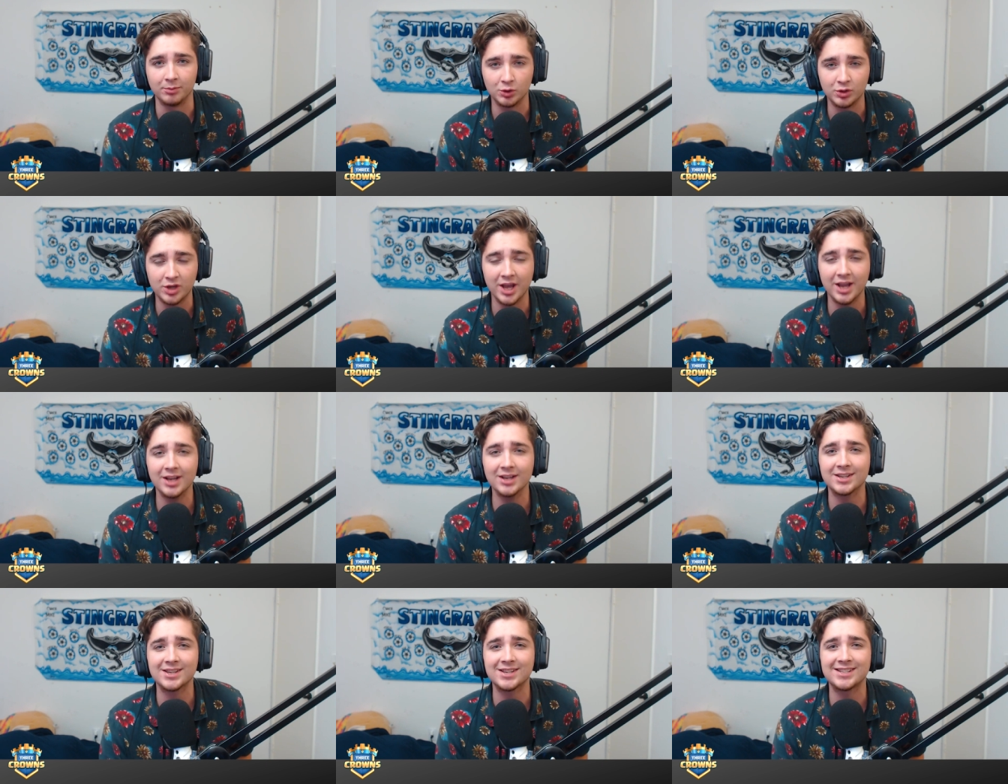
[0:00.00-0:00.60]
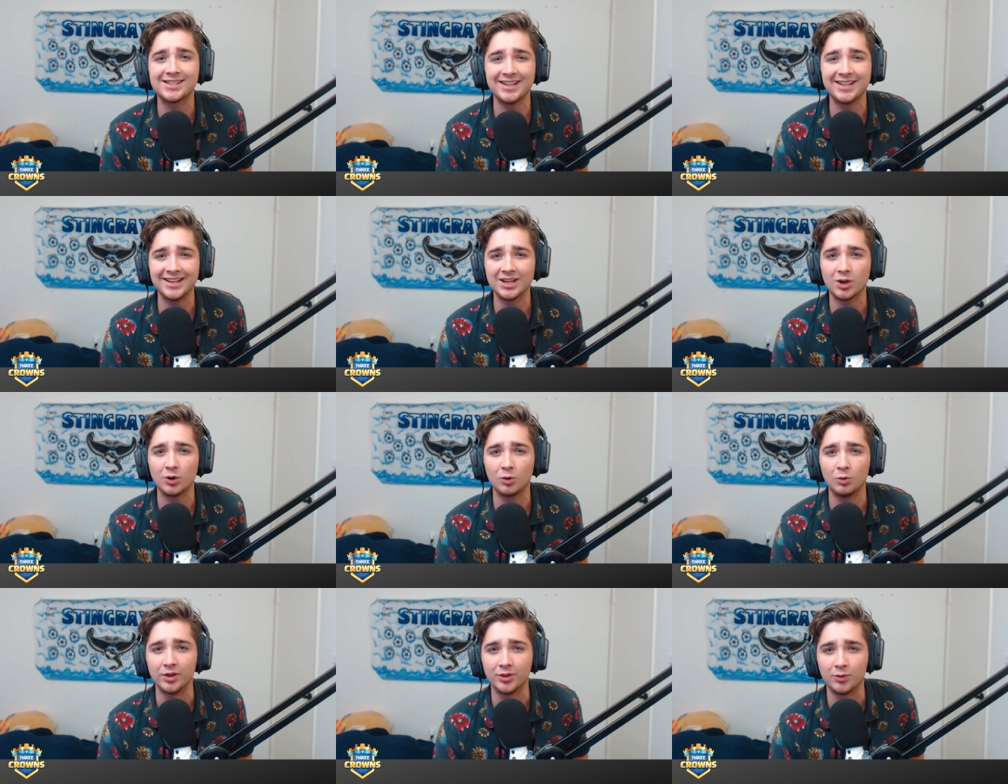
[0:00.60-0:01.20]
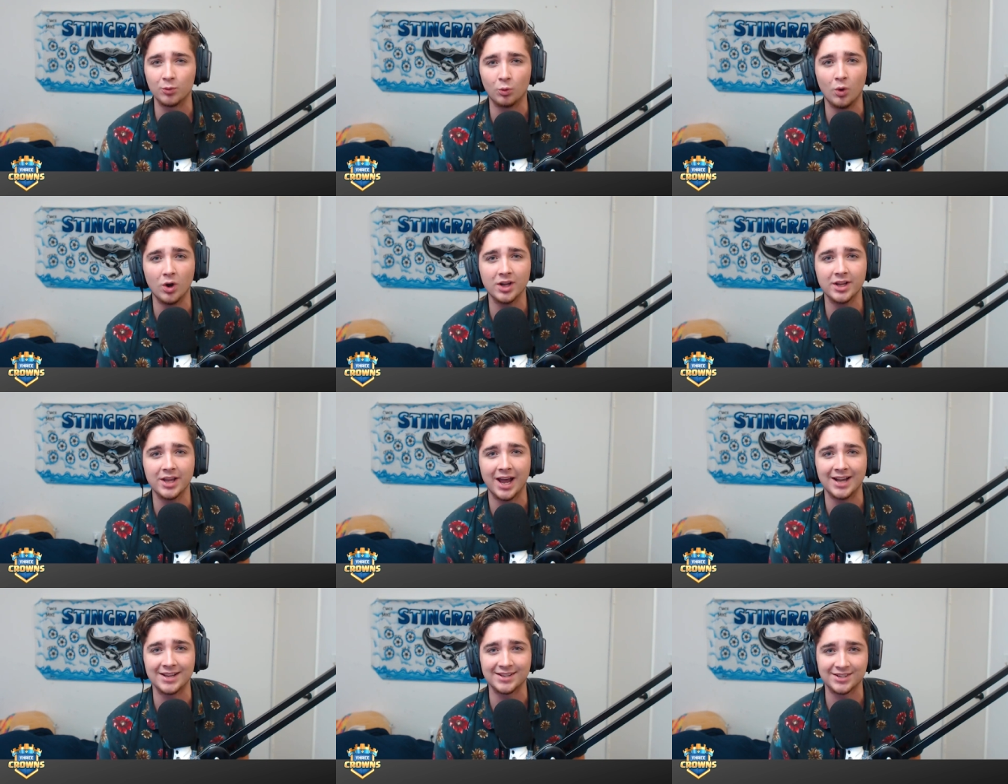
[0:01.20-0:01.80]
You can't stick with
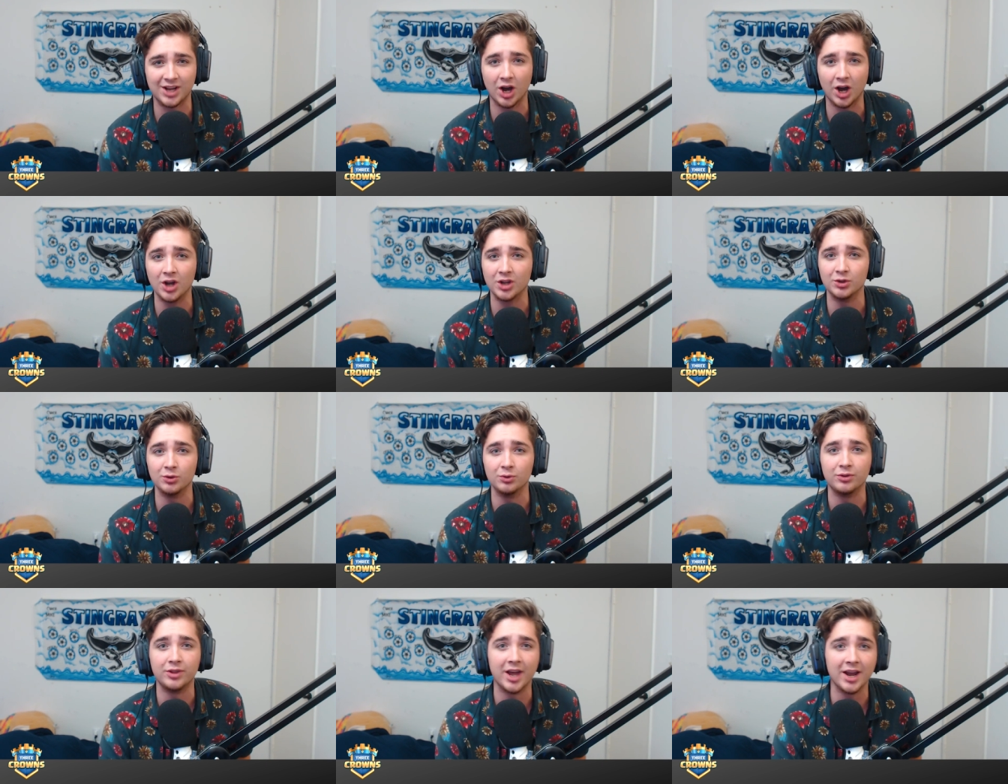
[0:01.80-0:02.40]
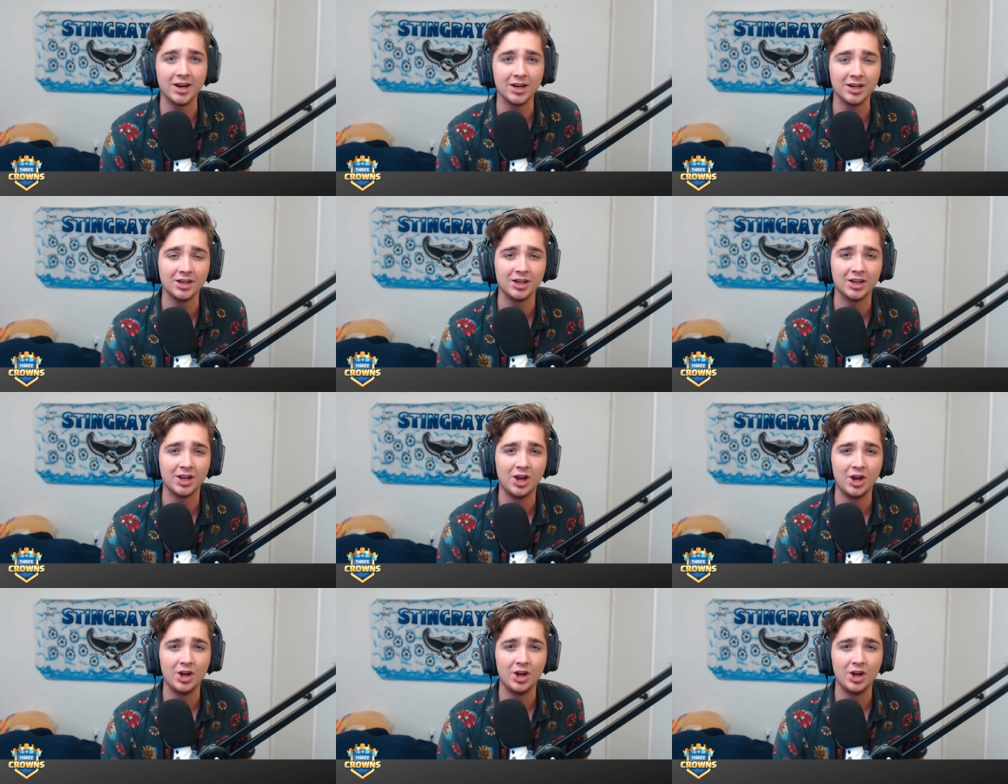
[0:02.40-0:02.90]
what has got you there.